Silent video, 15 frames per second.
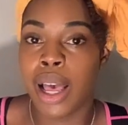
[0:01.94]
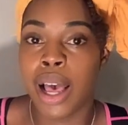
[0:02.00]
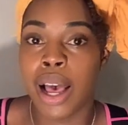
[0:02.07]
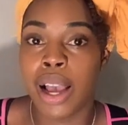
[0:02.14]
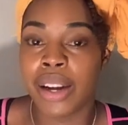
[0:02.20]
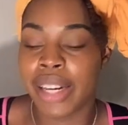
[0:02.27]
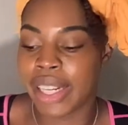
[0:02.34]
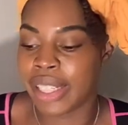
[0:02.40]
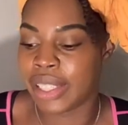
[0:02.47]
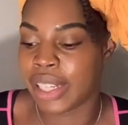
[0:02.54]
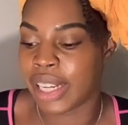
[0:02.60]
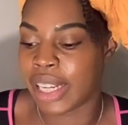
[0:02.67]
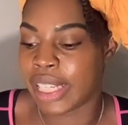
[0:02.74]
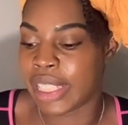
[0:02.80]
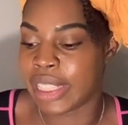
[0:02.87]
All right, you
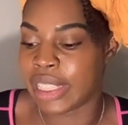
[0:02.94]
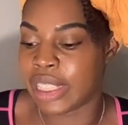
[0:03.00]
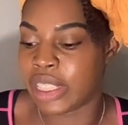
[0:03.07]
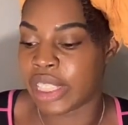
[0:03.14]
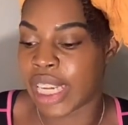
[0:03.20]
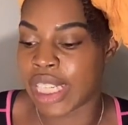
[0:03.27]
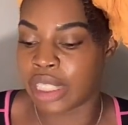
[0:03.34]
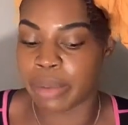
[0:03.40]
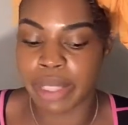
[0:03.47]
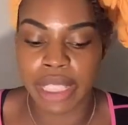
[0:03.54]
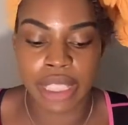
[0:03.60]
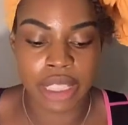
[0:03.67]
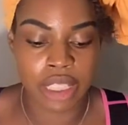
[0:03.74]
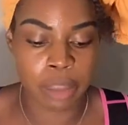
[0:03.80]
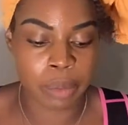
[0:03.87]
guys, Jasmine
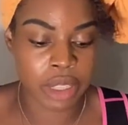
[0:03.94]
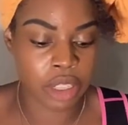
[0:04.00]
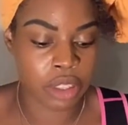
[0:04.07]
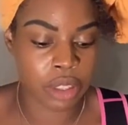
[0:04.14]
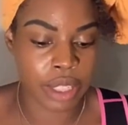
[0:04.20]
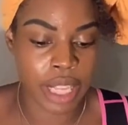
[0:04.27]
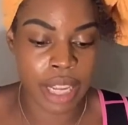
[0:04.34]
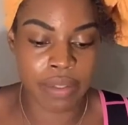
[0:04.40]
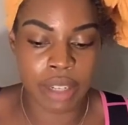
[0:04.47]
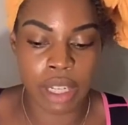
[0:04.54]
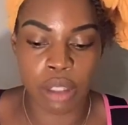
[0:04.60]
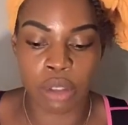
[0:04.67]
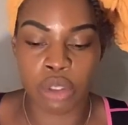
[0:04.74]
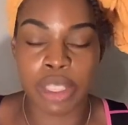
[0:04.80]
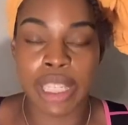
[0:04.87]
here, spiritual life
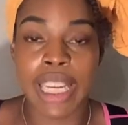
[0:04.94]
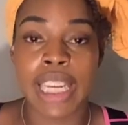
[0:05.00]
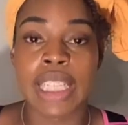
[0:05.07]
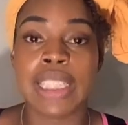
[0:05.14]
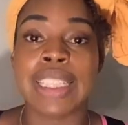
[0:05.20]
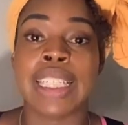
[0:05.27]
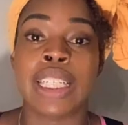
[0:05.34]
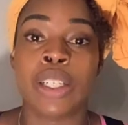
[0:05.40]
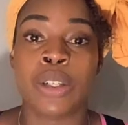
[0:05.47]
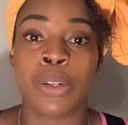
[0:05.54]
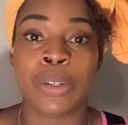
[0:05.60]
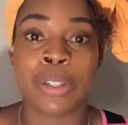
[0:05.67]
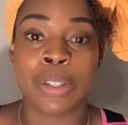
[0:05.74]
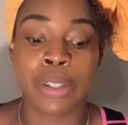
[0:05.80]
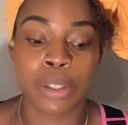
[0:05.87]
coach and tarot
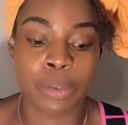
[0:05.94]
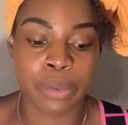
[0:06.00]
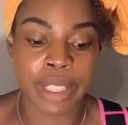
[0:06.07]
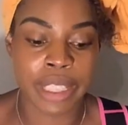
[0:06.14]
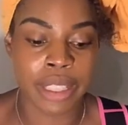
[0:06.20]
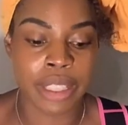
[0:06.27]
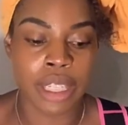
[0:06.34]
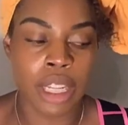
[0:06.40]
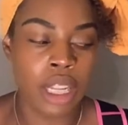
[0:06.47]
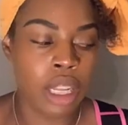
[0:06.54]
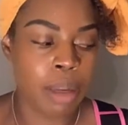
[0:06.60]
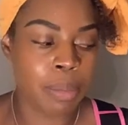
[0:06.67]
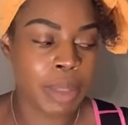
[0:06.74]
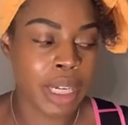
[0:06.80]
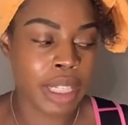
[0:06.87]
oracle reader.
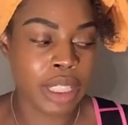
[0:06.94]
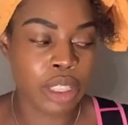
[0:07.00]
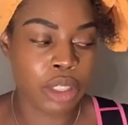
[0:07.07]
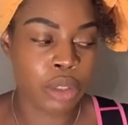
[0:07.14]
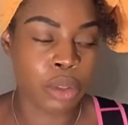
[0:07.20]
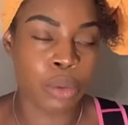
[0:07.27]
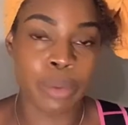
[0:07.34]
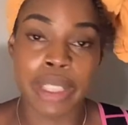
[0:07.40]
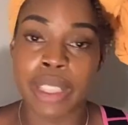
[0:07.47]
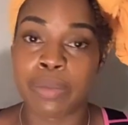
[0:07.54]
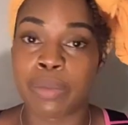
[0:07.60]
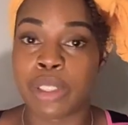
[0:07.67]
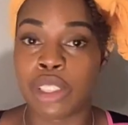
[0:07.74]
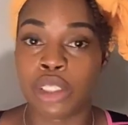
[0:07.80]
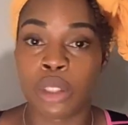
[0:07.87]
I'm going to do a reading
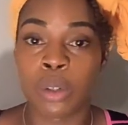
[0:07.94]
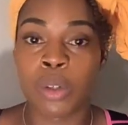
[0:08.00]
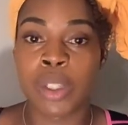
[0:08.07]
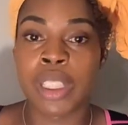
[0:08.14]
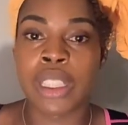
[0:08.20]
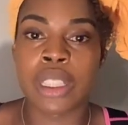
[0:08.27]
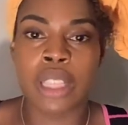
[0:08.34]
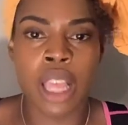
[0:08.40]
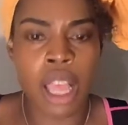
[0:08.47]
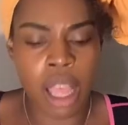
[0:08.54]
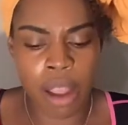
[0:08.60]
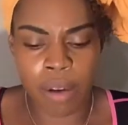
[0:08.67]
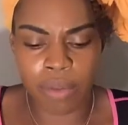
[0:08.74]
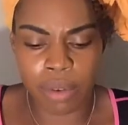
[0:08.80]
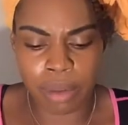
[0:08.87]
for Taurus
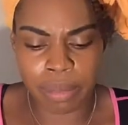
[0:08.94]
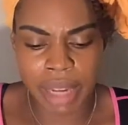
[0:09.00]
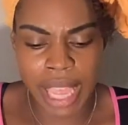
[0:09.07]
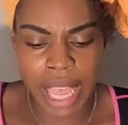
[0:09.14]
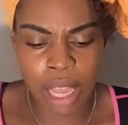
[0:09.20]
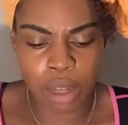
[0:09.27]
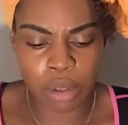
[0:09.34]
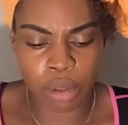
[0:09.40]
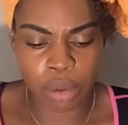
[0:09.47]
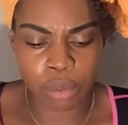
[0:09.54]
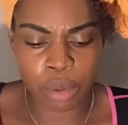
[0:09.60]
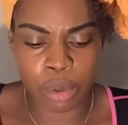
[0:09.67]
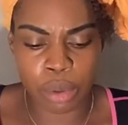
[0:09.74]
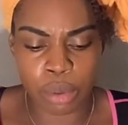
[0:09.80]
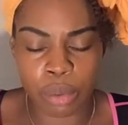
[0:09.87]
from now
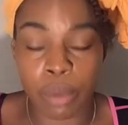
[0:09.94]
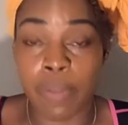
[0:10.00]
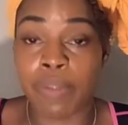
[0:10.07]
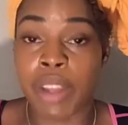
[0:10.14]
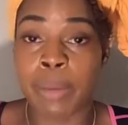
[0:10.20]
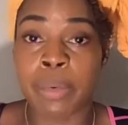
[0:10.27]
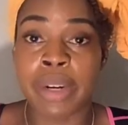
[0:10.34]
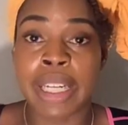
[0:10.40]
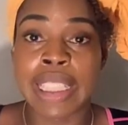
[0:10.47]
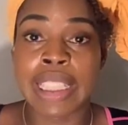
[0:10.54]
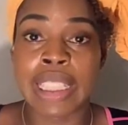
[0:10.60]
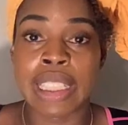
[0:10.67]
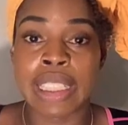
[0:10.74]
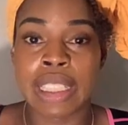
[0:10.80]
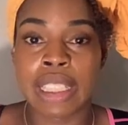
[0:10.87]
through February
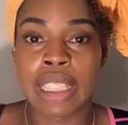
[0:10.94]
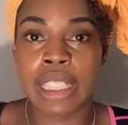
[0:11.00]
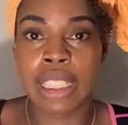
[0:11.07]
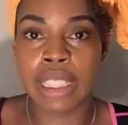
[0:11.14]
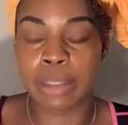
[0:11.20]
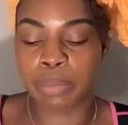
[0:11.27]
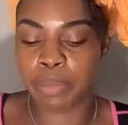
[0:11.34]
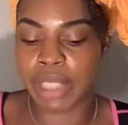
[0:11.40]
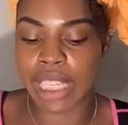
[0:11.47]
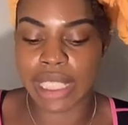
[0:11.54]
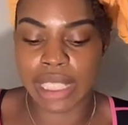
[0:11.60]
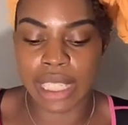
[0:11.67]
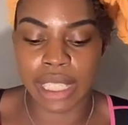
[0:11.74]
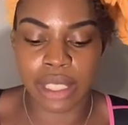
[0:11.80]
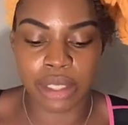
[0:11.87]
13th. Take the
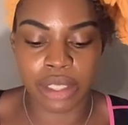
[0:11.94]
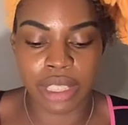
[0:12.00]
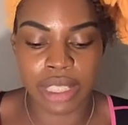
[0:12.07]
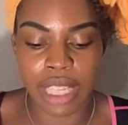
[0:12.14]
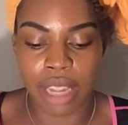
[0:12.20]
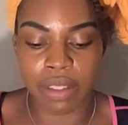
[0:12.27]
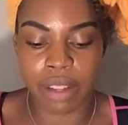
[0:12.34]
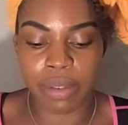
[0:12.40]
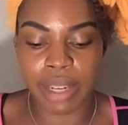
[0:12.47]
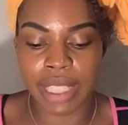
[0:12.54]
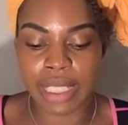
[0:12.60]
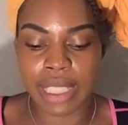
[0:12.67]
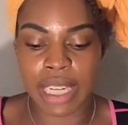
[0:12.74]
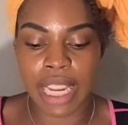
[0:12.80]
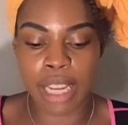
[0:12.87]
energies how they
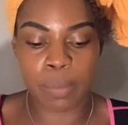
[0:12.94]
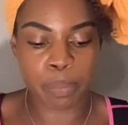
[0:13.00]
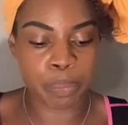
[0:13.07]
resonate.